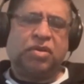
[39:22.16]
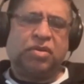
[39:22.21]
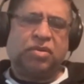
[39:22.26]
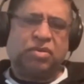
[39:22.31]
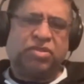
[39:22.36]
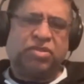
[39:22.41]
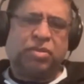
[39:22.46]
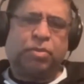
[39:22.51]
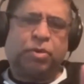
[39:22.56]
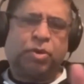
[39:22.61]

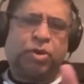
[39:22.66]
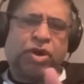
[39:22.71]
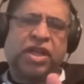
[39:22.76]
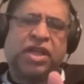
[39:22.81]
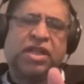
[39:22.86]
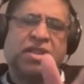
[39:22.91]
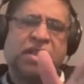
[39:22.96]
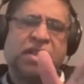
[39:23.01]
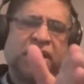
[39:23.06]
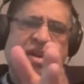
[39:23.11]

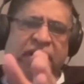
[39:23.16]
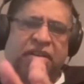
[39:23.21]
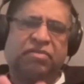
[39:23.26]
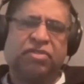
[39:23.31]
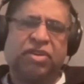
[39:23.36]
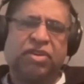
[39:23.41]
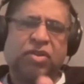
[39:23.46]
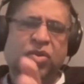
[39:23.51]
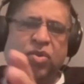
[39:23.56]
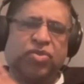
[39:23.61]
supporting their
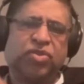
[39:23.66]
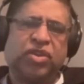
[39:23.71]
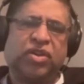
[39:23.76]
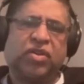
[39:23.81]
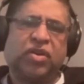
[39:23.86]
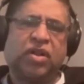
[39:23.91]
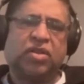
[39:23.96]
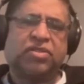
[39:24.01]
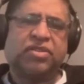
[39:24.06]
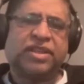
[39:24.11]
revenues and
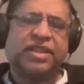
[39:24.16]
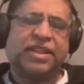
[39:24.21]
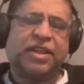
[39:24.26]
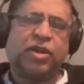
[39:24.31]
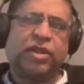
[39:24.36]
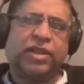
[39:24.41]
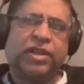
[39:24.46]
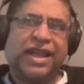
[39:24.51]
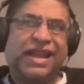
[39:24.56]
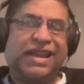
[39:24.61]
all.
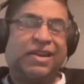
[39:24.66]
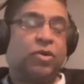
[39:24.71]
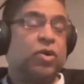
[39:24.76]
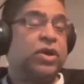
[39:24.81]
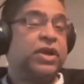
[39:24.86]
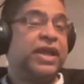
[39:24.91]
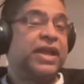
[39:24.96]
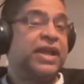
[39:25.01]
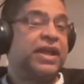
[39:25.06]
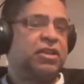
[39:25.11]
They
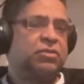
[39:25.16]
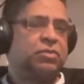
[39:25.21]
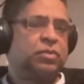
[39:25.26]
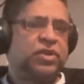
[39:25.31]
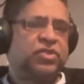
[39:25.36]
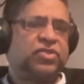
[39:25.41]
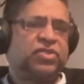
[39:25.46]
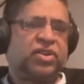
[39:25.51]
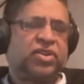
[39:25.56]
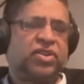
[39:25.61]
don't take as
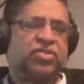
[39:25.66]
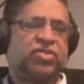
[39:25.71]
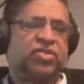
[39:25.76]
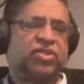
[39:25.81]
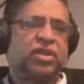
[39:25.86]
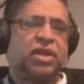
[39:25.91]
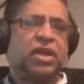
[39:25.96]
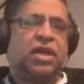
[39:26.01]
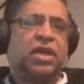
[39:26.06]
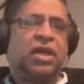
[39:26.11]
much risk.
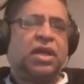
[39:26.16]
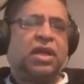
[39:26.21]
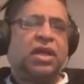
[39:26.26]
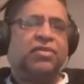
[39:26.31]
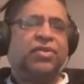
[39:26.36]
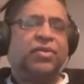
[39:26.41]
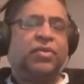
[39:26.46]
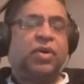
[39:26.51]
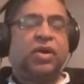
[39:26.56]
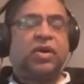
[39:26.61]

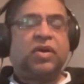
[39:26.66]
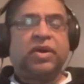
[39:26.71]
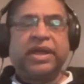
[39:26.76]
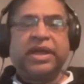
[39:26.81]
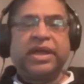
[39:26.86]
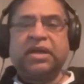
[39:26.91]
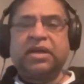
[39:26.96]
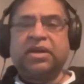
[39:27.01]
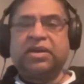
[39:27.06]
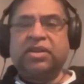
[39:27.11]
If you want to
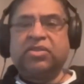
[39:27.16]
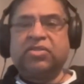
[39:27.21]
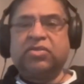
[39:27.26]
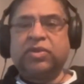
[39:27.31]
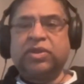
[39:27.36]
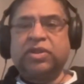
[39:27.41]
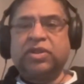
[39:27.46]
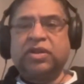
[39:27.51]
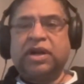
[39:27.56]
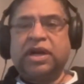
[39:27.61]
take a risk
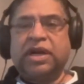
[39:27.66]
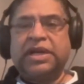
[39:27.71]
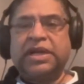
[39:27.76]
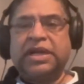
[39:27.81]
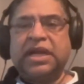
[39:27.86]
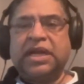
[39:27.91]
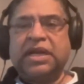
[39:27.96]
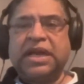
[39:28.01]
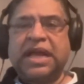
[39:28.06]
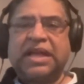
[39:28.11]
with your
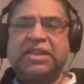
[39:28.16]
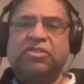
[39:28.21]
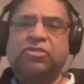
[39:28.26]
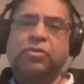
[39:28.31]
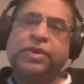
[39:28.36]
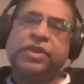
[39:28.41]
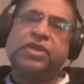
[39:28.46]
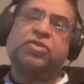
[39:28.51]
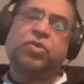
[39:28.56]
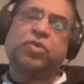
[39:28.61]
idea, it has to
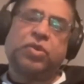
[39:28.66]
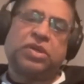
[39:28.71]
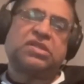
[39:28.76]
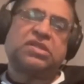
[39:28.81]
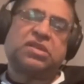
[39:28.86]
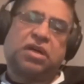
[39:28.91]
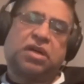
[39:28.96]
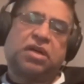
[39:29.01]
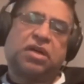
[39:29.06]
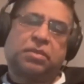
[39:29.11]
be through a
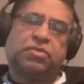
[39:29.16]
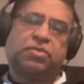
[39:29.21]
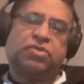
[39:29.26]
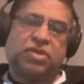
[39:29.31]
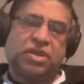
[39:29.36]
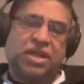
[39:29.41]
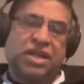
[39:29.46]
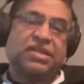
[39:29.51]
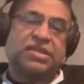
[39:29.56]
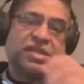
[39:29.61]
startup.
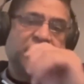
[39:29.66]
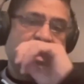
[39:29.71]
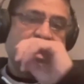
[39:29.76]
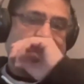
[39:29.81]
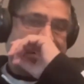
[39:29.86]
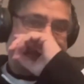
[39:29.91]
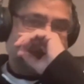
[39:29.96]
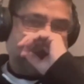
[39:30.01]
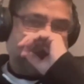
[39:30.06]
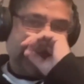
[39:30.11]
So that's the
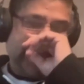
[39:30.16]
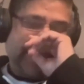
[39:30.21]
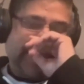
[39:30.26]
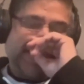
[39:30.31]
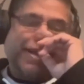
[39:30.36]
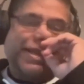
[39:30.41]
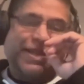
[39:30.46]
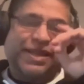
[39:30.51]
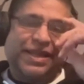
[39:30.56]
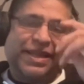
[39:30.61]
other thing.
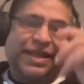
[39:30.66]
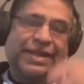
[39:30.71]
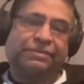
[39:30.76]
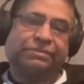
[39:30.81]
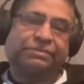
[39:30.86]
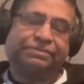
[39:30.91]
Yeah.